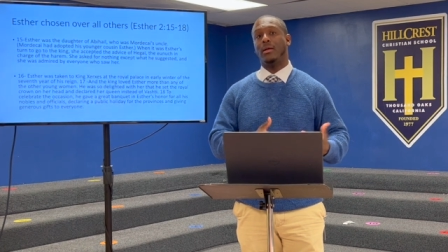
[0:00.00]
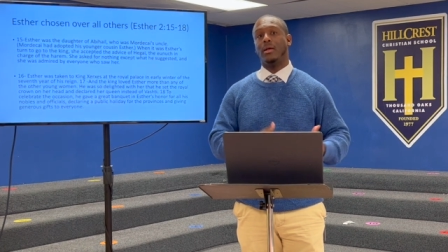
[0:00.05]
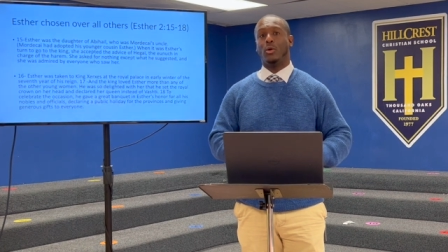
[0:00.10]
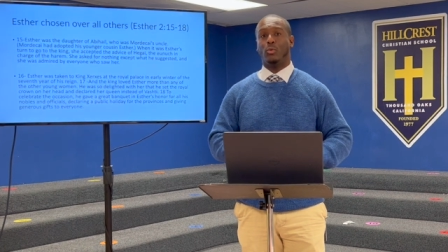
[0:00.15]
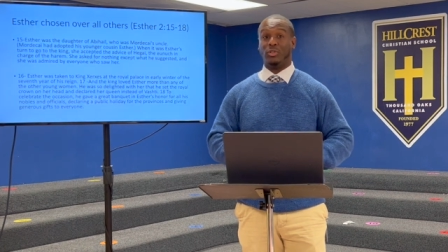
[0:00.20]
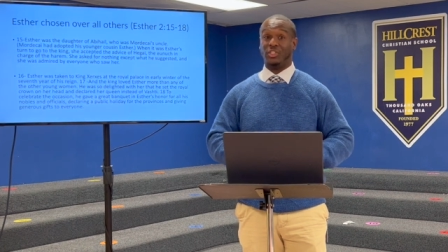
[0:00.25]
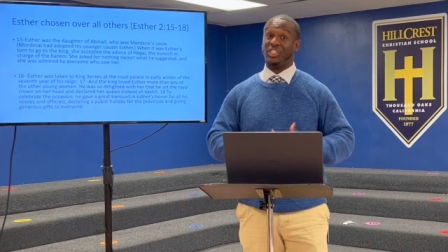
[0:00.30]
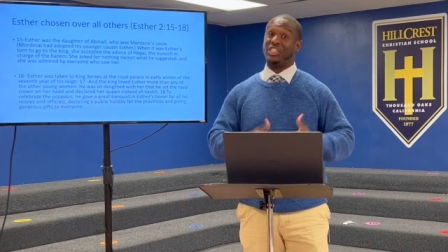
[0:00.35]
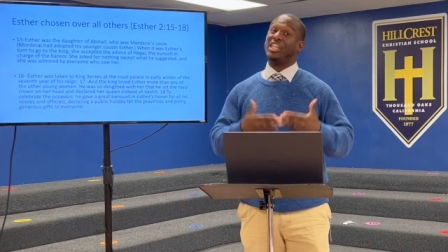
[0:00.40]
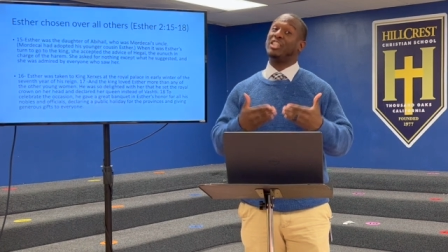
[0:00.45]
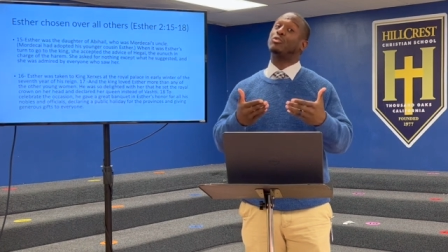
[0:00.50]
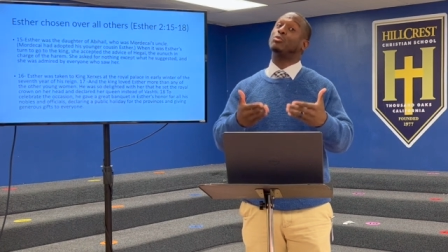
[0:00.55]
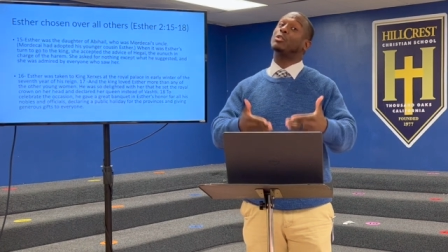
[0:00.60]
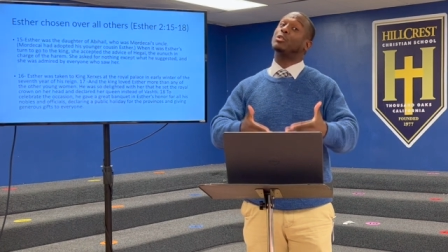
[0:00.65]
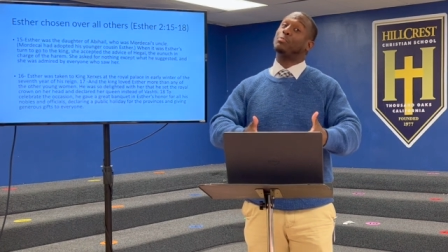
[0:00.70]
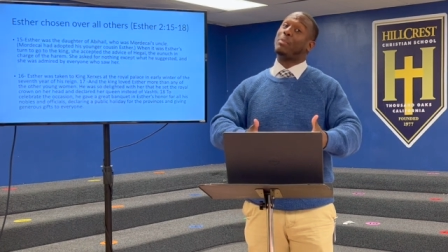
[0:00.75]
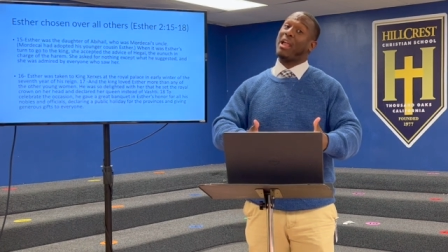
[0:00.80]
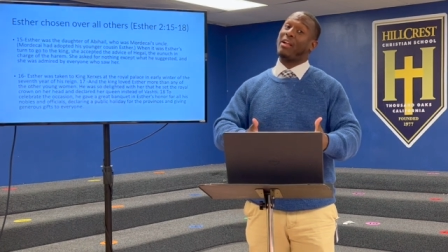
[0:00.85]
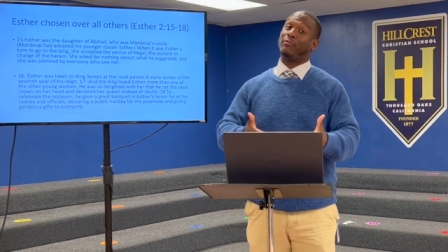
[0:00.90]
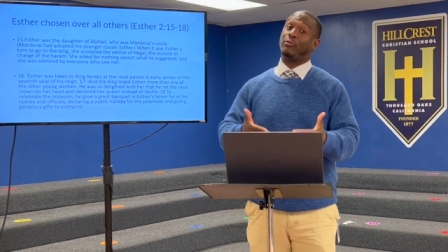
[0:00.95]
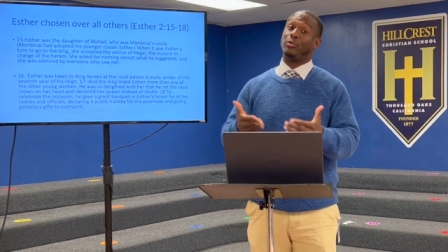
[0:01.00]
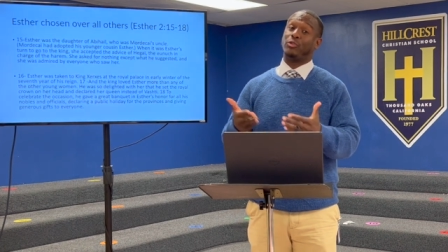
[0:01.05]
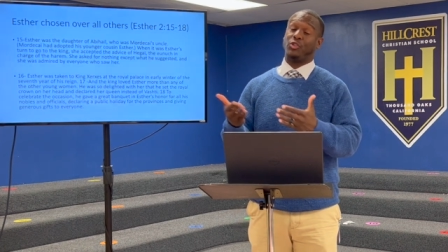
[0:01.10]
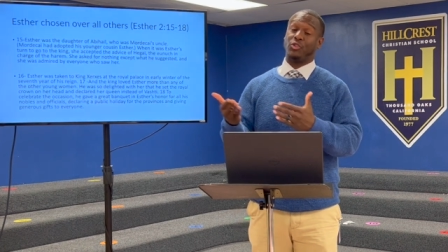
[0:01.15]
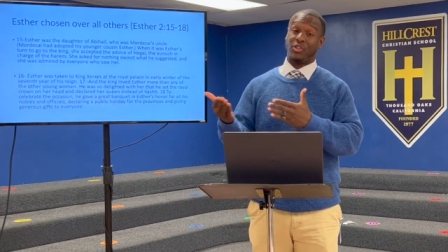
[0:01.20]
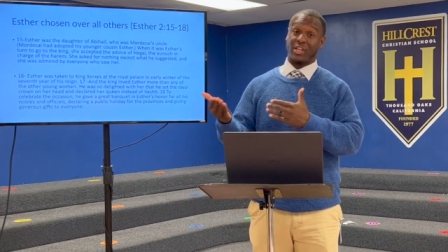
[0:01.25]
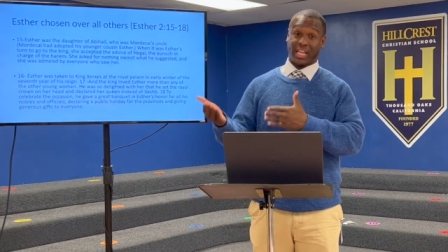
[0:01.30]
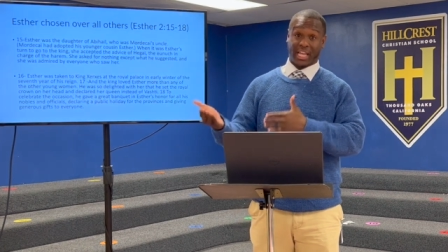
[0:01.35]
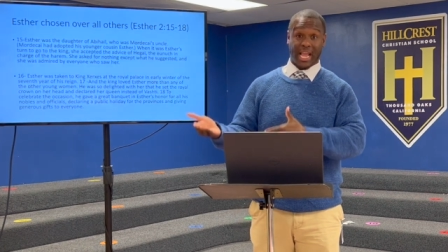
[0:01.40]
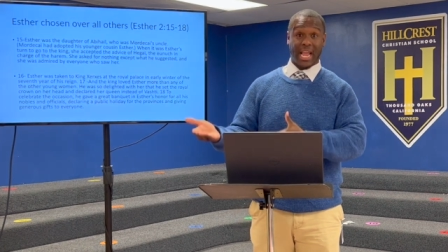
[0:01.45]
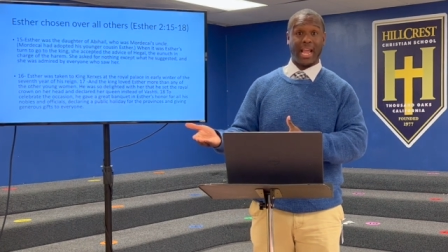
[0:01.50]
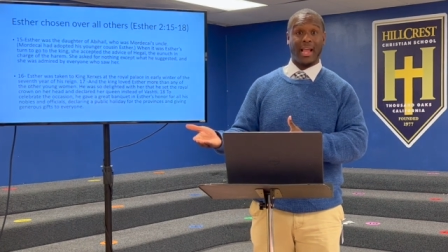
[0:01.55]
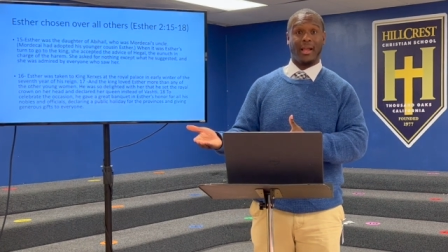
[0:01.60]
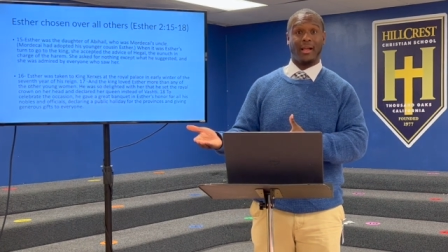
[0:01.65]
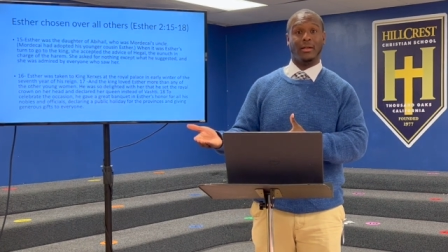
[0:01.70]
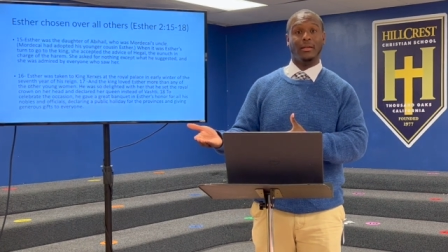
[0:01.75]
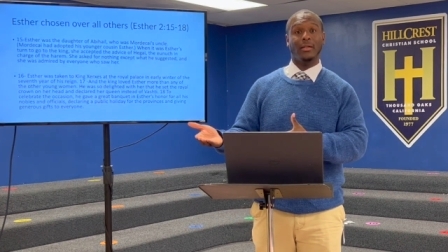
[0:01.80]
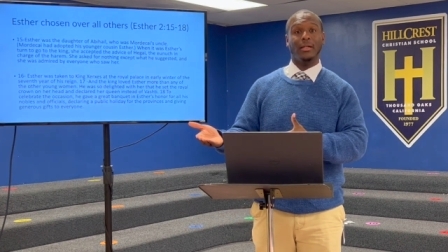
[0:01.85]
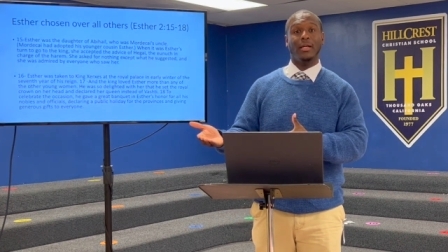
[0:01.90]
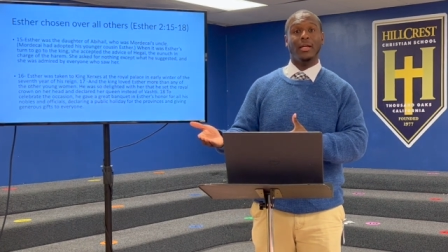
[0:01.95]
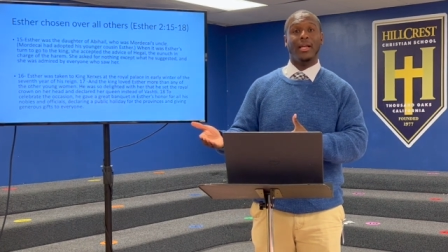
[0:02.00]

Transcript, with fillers: was disrespectful to the king